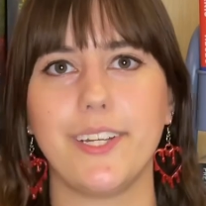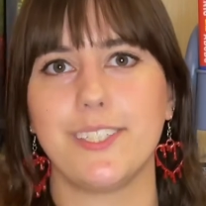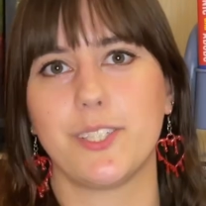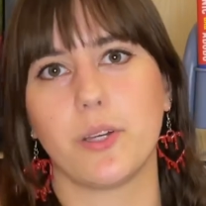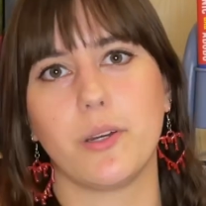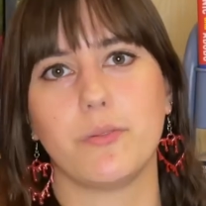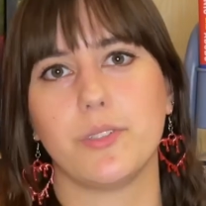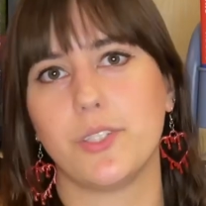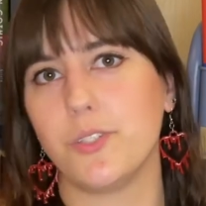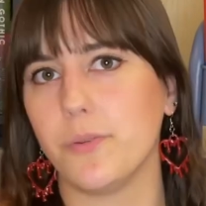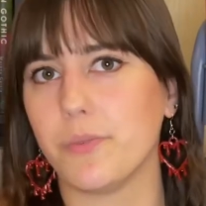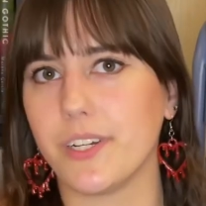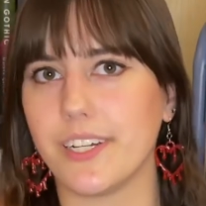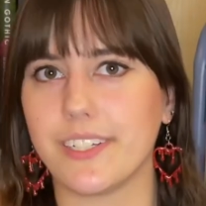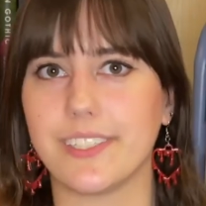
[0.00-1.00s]
so I was
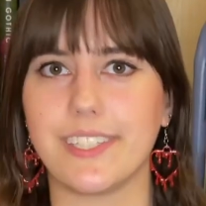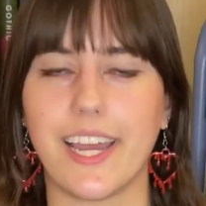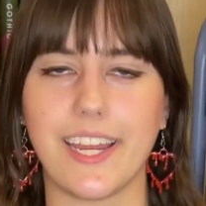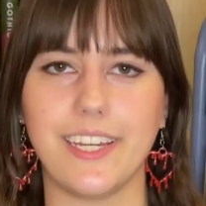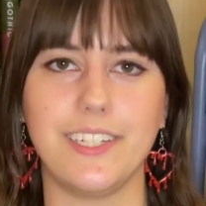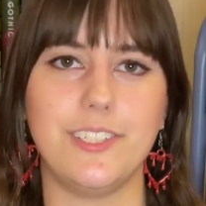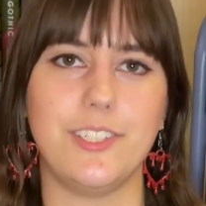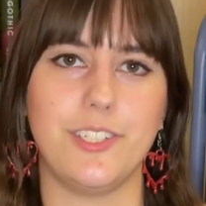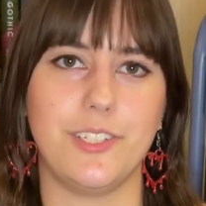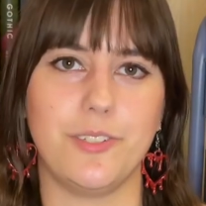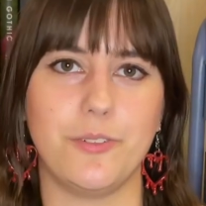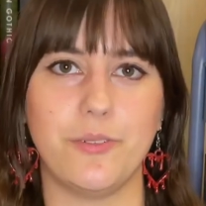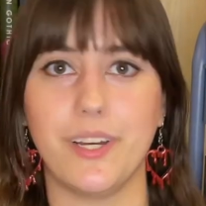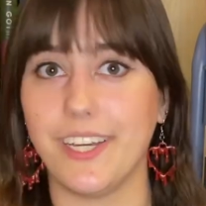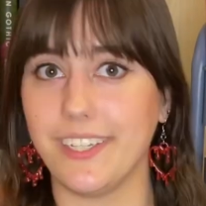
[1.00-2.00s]
super excited
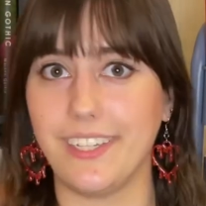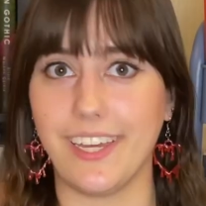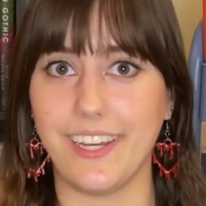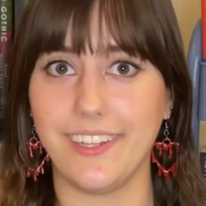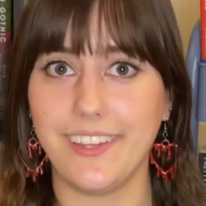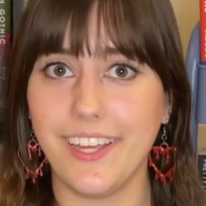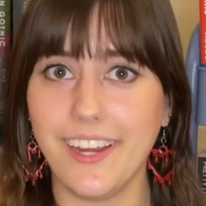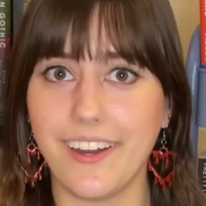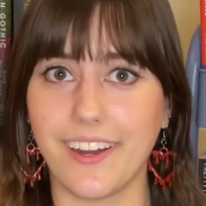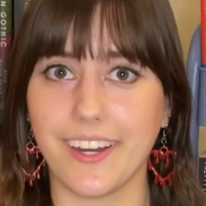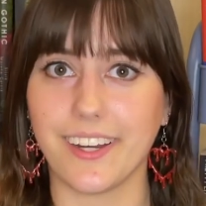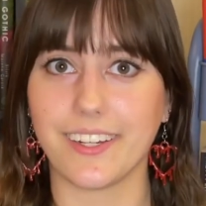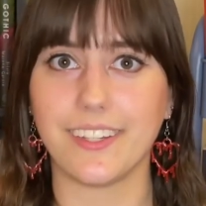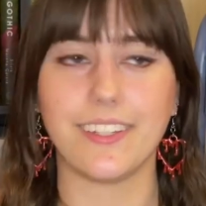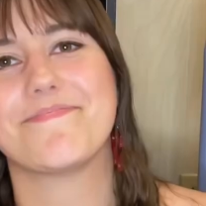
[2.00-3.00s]
to get it
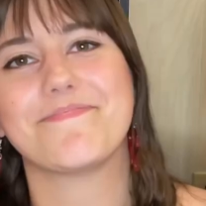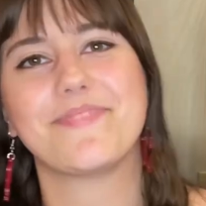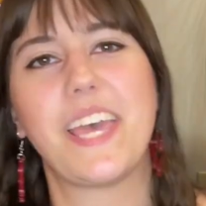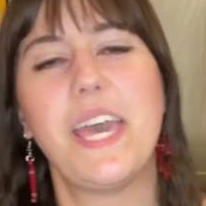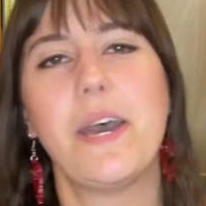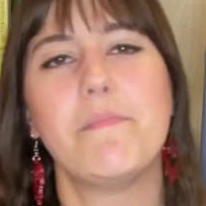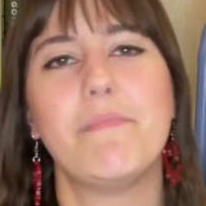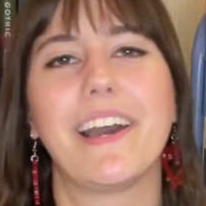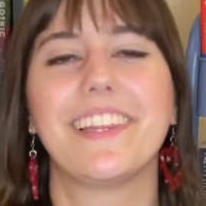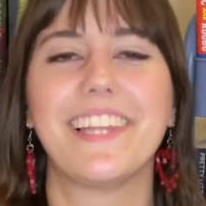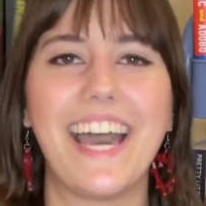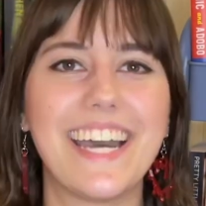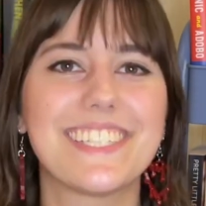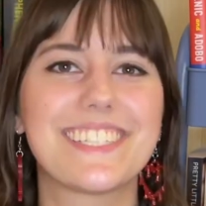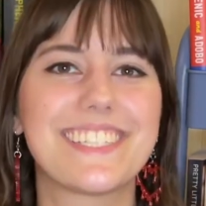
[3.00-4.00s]
there. My
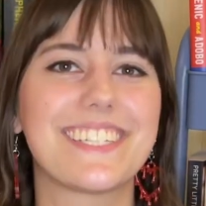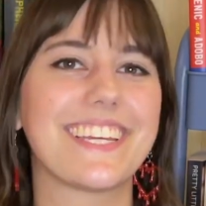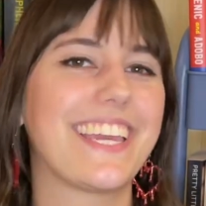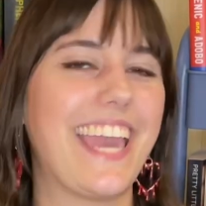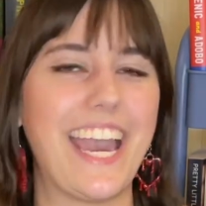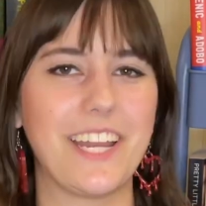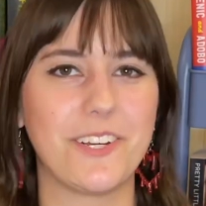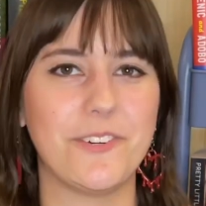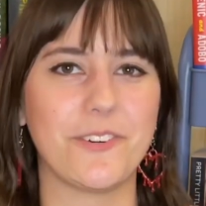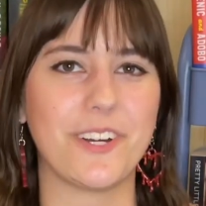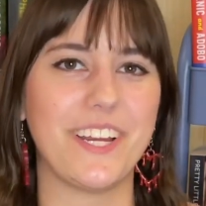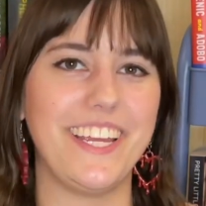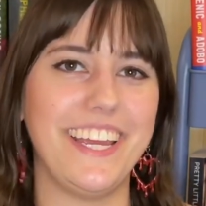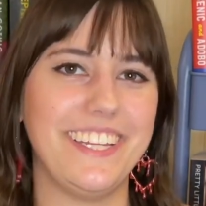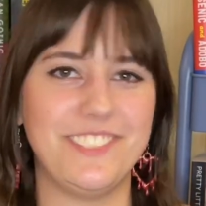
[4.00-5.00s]
last
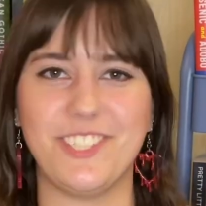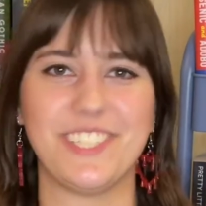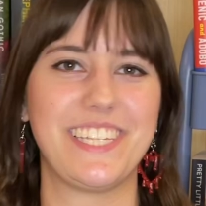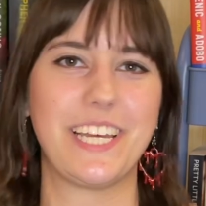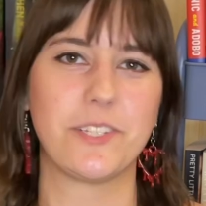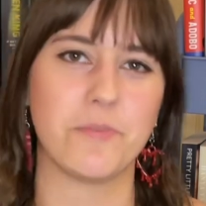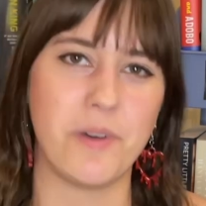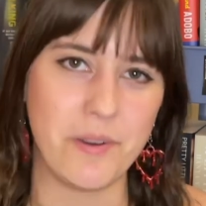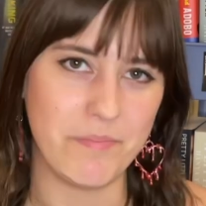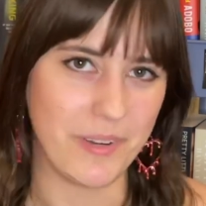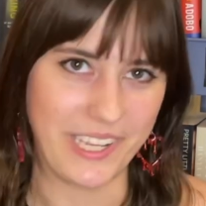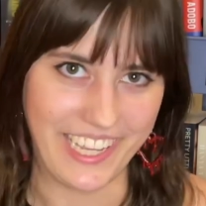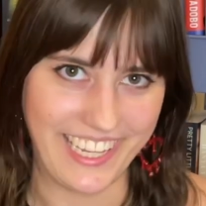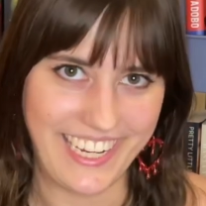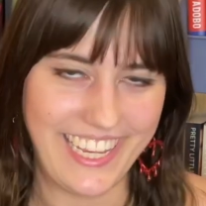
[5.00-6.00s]
category just has one
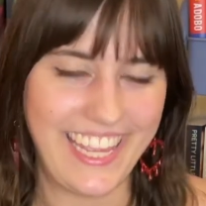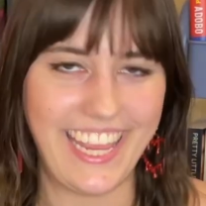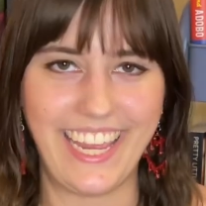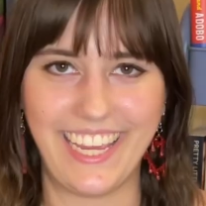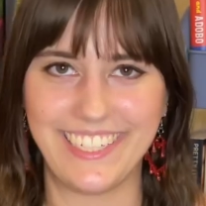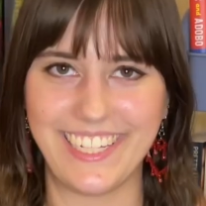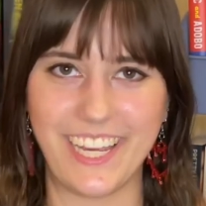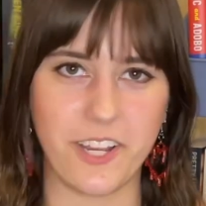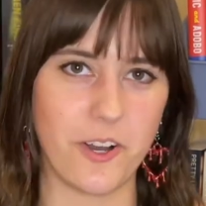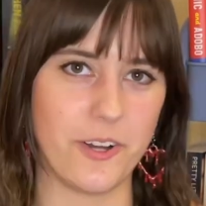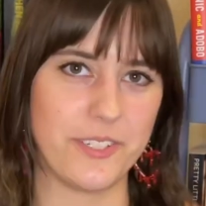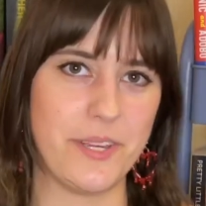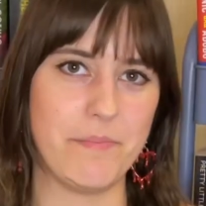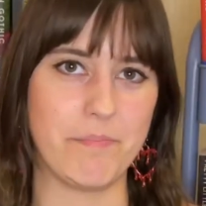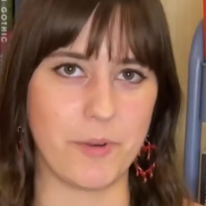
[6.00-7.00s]
book in it, and I
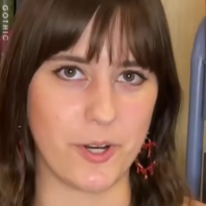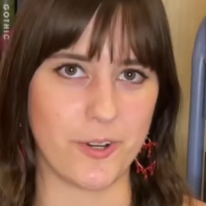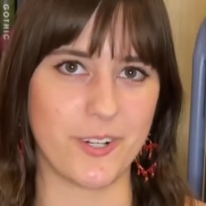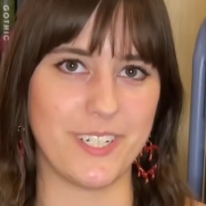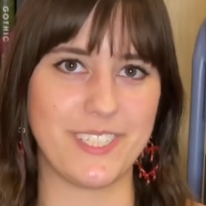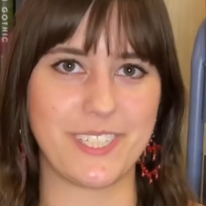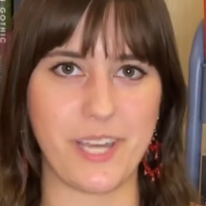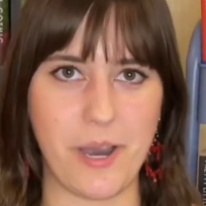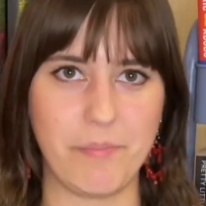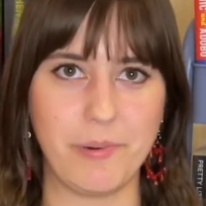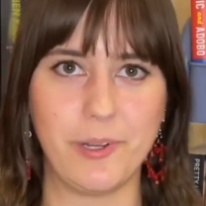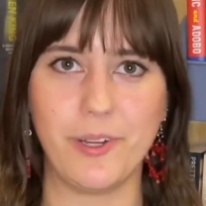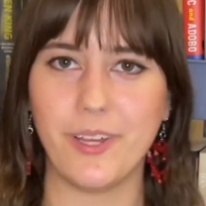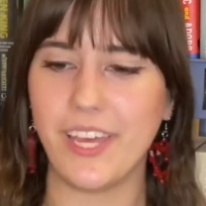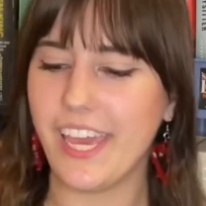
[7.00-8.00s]
called it Murderous
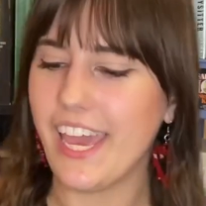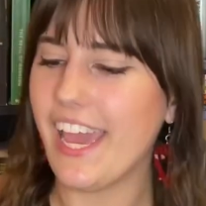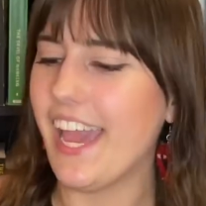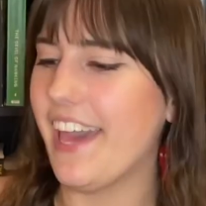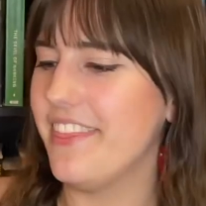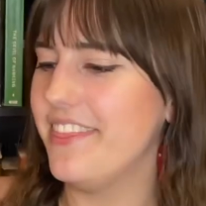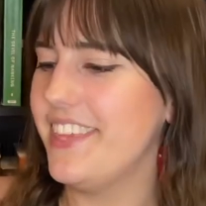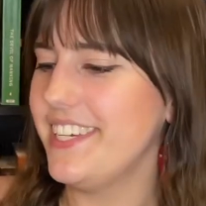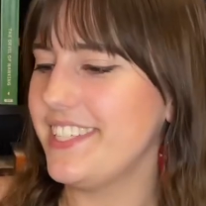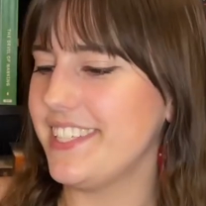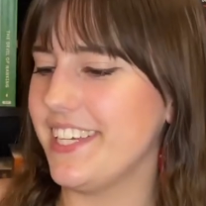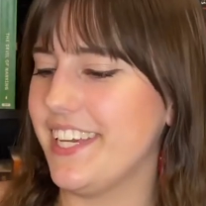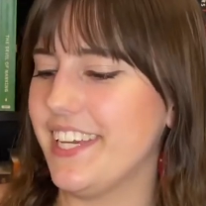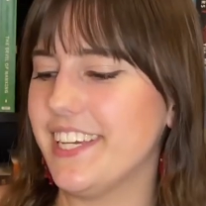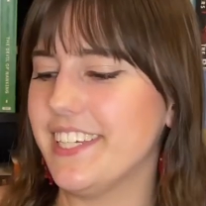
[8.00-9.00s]
Couple. And this
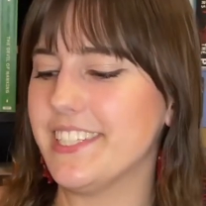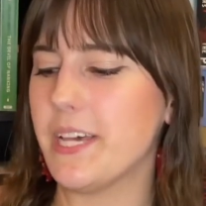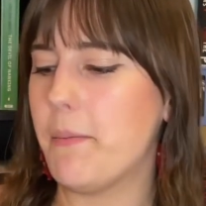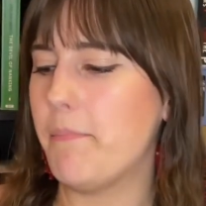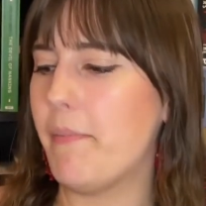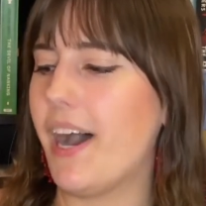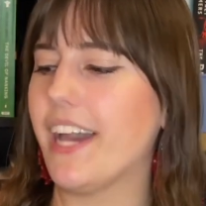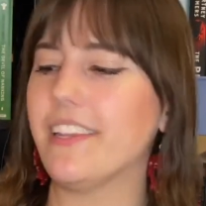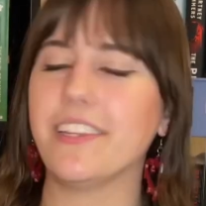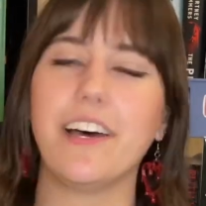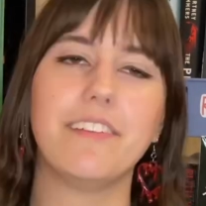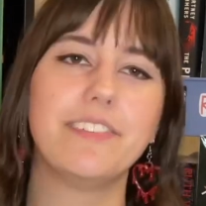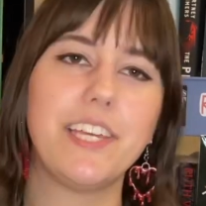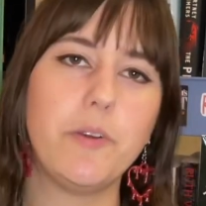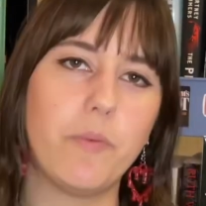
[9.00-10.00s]
is My
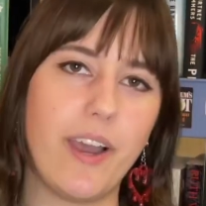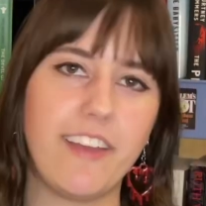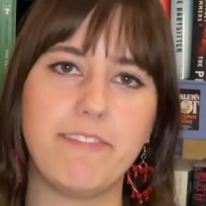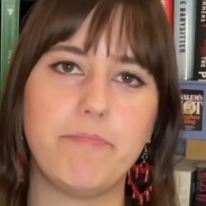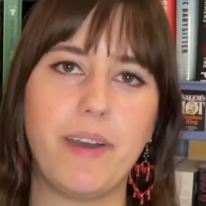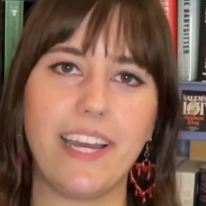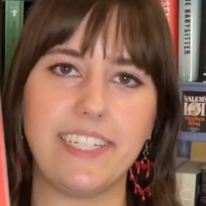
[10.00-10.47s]
Lovely Wife by